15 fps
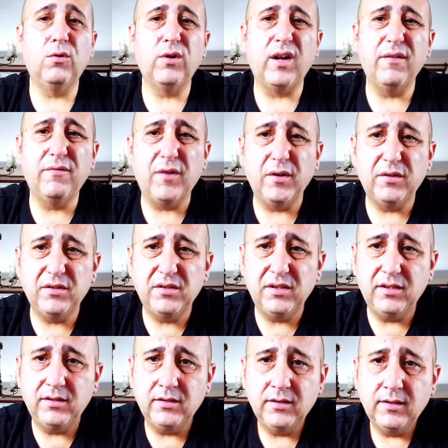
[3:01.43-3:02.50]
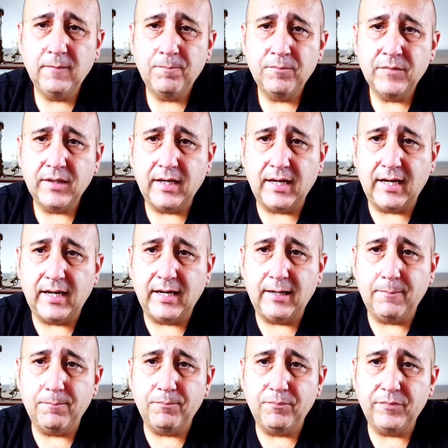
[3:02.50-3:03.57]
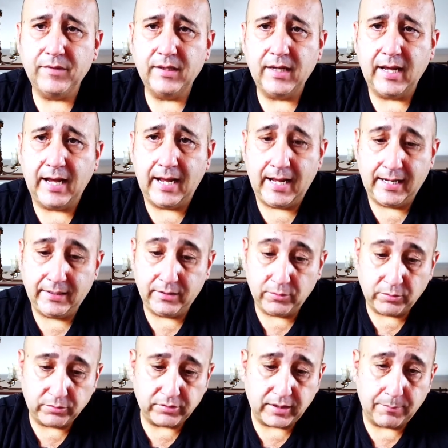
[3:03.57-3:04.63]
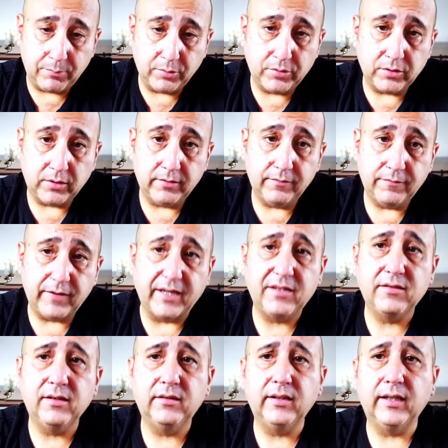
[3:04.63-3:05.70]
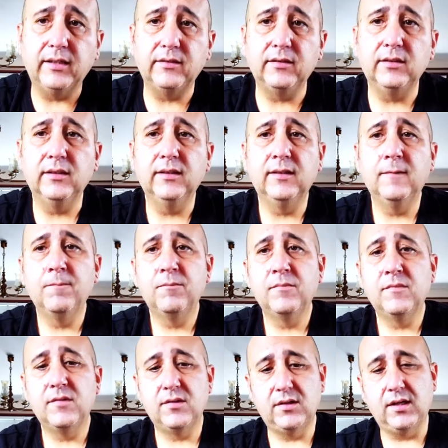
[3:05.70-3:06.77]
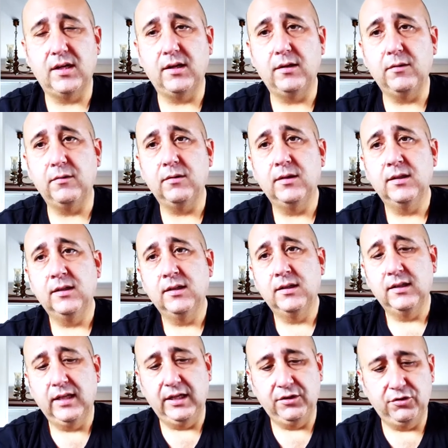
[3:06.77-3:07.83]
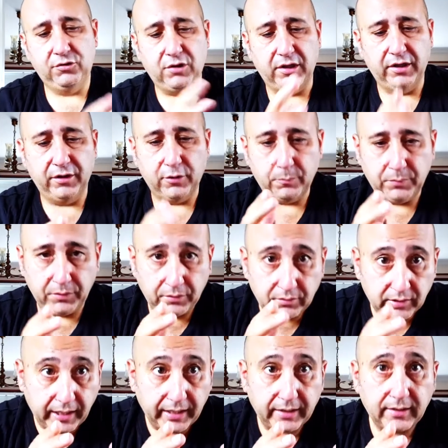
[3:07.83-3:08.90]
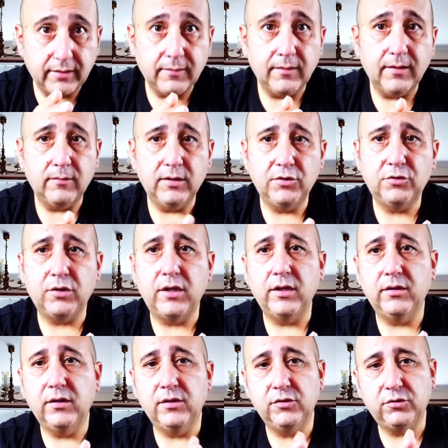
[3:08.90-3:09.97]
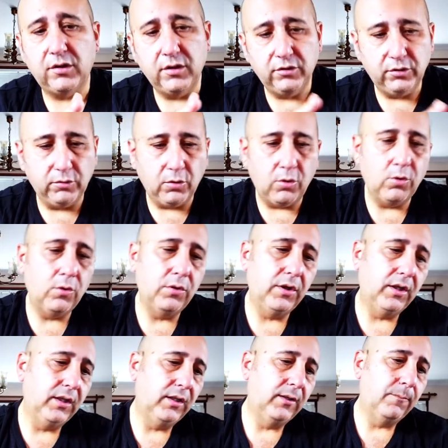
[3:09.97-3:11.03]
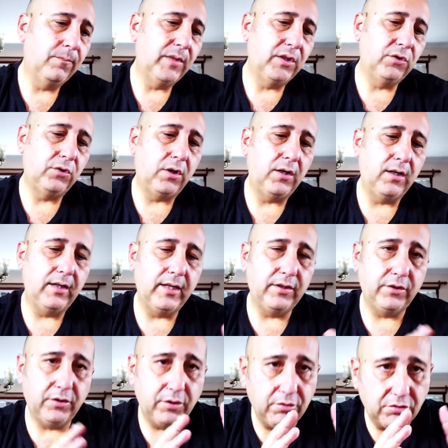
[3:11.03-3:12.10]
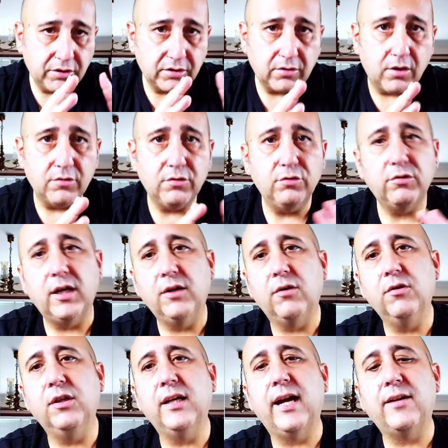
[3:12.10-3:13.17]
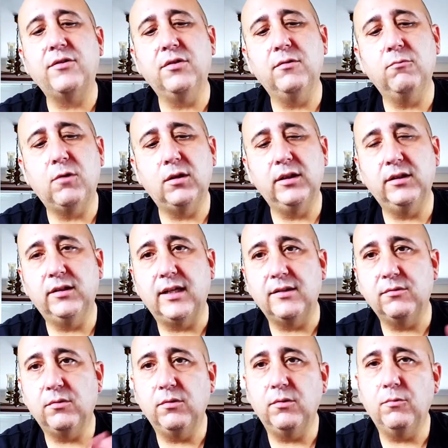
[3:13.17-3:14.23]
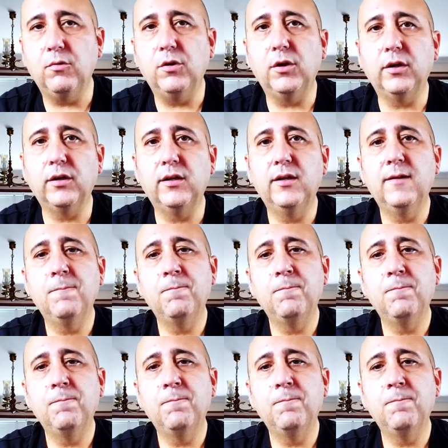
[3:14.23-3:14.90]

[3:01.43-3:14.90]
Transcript: auto focusing, um, and it also puts on face detect. So it's trying to help you take. It's trying to it's trying to do all the. It's trying to let you just concentrate on the action while it does all the work